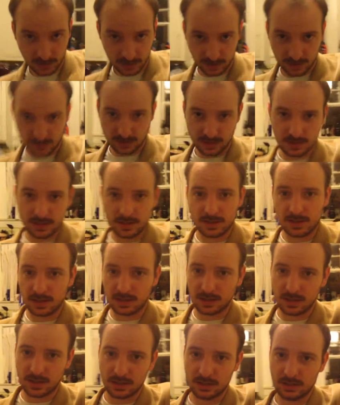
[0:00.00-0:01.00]
because it's the
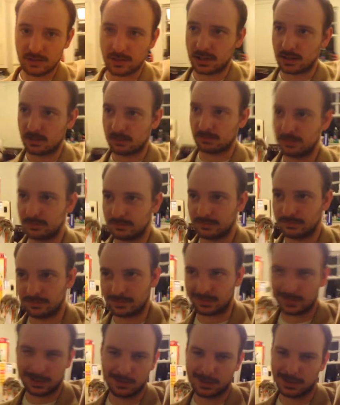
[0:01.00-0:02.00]
thing that I do now.
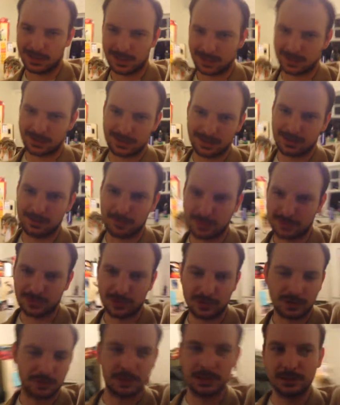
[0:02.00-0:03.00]
I mean, I guess I did it
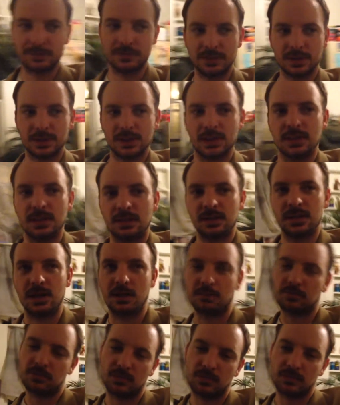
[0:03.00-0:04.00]
before, but yeah.